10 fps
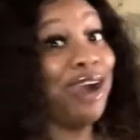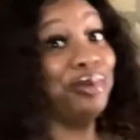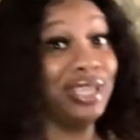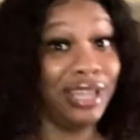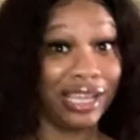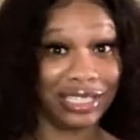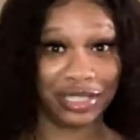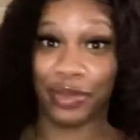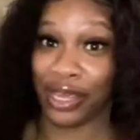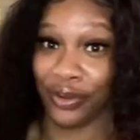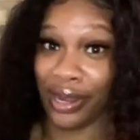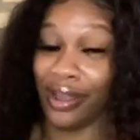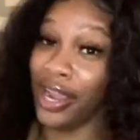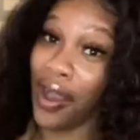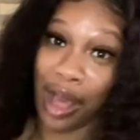I really like this
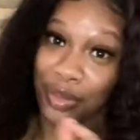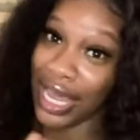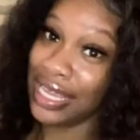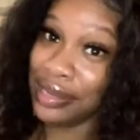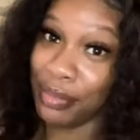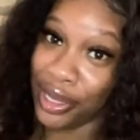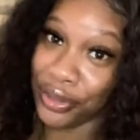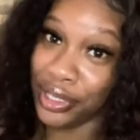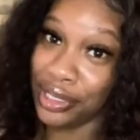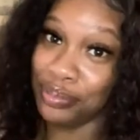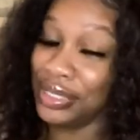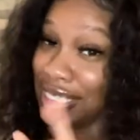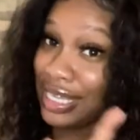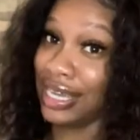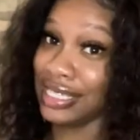background, y'all. I'm not in my crib
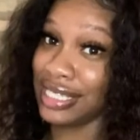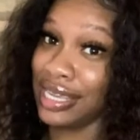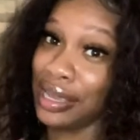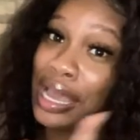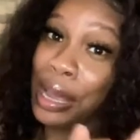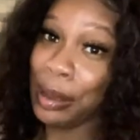because, like I said,